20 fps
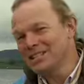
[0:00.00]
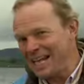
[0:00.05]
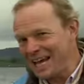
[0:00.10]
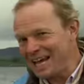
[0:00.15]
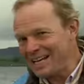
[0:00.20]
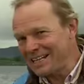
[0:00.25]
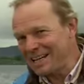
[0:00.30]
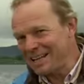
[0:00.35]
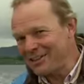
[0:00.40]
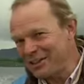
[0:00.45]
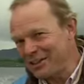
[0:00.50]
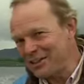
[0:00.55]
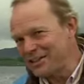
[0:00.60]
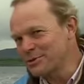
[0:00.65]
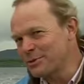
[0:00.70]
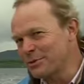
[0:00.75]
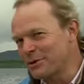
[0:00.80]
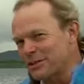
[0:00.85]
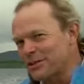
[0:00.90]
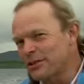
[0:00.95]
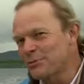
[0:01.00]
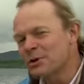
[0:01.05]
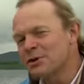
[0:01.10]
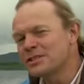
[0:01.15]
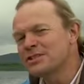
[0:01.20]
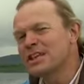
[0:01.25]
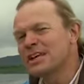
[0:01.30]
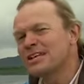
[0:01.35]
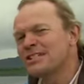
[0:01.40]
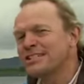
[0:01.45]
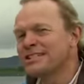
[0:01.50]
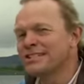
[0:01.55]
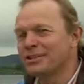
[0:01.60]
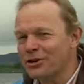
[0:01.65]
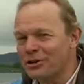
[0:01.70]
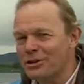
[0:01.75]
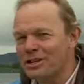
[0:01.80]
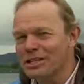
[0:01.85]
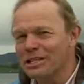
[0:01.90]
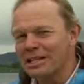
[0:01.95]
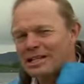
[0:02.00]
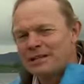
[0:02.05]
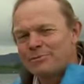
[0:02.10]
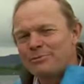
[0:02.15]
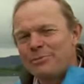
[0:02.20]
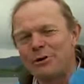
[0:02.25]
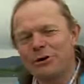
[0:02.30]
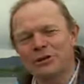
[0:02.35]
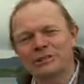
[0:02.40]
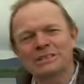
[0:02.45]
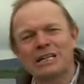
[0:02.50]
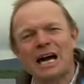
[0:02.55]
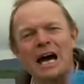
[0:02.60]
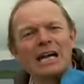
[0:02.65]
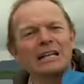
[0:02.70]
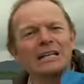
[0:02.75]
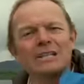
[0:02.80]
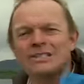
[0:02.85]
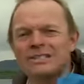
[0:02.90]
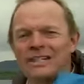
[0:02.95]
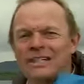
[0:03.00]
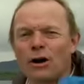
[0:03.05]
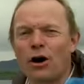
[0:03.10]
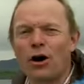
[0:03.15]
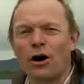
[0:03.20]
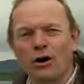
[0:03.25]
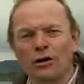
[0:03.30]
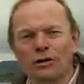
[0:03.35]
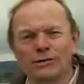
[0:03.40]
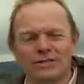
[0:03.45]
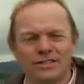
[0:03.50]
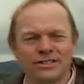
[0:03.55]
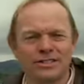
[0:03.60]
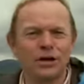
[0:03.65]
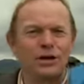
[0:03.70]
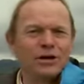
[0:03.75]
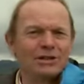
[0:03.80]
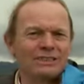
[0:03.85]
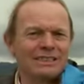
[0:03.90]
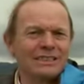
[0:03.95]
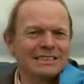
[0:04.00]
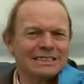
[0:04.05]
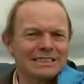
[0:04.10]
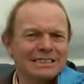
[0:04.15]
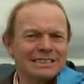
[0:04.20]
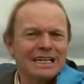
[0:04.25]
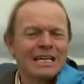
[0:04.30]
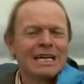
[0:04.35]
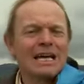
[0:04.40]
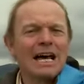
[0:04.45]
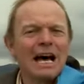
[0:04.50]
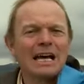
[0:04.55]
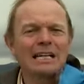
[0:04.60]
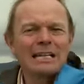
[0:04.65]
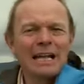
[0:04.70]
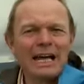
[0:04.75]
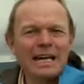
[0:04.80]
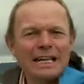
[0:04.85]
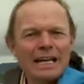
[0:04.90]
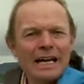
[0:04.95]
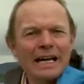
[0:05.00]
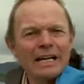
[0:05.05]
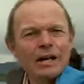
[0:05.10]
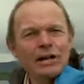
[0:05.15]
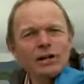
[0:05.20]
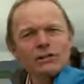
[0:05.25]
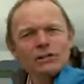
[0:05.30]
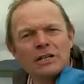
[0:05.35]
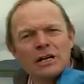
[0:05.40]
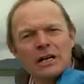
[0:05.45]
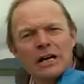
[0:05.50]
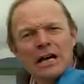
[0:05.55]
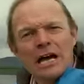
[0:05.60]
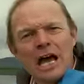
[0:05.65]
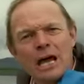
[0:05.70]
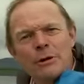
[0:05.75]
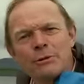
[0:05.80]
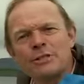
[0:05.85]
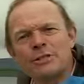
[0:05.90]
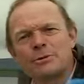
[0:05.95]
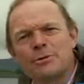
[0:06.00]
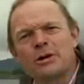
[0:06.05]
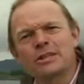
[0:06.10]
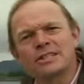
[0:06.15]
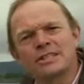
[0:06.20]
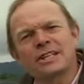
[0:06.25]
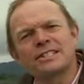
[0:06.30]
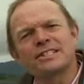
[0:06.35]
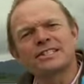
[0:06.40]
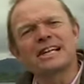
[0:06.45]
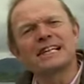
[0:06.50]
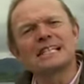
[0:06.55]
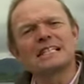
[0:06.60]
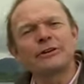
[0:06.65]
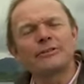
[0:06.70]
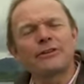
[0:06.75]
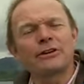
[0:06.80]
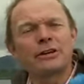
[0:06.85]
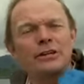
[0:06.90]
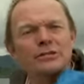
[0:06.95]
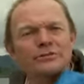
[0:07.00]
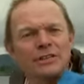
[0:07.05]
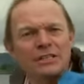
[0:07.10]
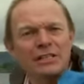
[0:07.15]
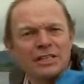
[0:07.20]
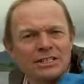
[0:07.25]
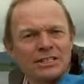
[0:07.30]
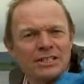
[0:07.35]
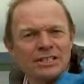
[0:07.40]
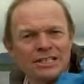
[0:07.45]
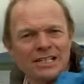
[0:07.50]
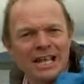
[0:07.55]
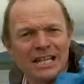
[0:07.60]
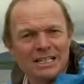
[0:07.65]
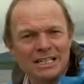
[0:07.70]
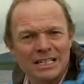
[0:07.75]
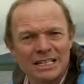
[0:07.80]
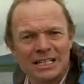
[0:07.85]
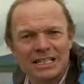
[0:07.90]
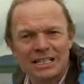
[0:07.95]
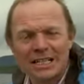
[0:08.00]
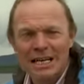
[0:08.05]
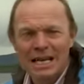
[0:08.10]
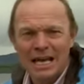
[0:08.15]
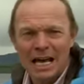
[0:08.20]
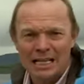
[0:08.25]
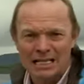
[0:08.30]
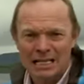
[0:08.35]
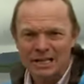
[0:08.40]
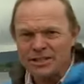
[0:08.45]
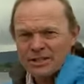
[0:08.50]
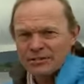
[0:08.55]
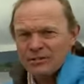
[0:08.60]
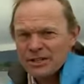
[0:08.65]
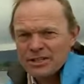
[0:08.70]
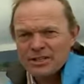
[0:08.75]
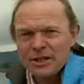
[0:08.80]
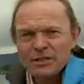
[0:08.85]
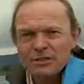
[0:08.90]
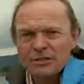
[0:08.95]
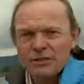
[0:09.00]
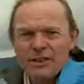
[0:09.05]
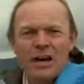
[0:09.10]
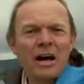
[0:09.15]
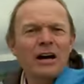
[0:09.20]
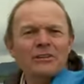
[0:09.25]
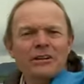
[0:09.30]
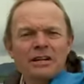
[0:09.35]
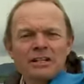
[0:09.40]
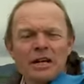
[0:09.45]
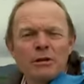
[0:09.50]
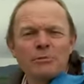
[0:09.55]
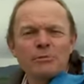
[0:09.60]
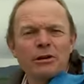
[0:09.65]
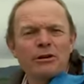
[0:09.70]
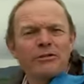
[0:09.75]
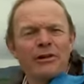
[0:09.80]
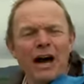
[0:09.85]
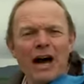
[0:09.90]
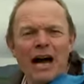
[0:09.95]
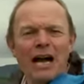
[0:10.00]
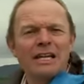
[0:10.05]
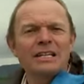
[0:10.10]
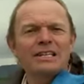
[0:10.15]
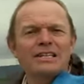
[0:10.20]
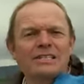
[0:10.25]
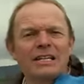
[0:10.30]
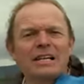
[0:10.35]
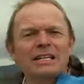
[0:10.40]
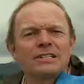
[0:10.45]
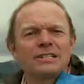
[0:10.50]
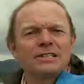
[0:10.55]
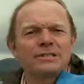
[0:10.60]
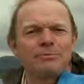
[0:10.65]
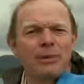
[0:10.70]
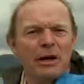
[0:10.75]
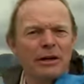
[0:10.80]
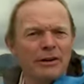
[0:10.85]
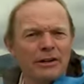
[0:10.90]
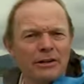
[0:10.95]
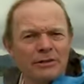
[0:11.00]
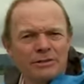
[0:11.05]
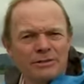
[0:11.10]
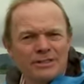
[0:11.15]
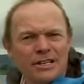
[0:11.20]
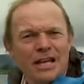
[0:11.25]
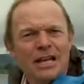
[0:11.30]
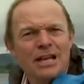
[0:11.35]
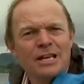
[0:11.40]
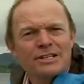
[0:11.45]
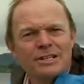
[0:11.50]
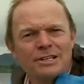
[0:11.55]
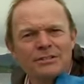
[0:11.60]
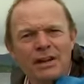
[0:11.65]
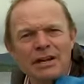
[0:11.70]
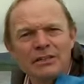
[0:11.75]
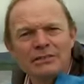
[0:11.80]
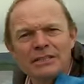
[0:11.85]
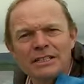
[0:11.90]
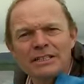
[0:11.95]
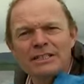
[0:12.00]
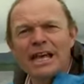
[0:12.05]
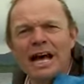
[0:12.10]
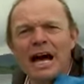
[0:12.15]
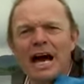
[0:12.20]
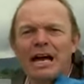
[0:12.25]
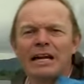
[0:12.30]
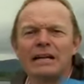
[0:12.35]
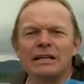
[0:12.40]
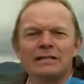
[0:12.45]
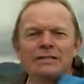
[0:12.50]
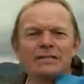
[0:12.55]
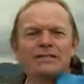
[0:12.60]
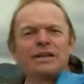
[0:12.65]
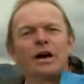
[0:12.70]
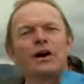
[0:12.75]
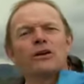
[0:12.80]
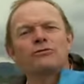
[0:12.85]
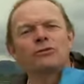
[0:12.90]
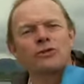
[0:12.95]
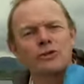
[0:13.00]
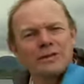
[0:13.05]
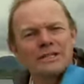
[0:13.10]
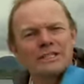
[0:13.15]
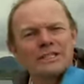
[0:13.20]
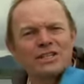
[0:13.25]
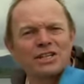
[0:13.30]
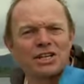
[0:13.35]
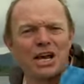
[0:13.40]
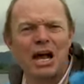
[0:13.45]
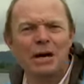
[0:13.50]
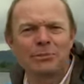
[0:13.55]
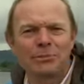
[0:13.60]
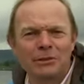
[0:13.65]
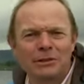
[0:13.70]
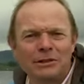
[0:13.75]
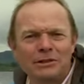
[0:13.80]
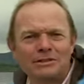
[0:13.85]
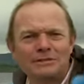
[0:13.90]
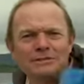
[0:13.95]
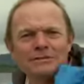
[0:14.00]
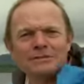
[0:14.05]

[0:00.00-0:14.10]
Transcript: Kenneth is one of the most historically important islands in all of Scotland. And like Iona, it was once a significant religious centre. And as a result, there are a number of high status burials surrounding the island's ruined chapel.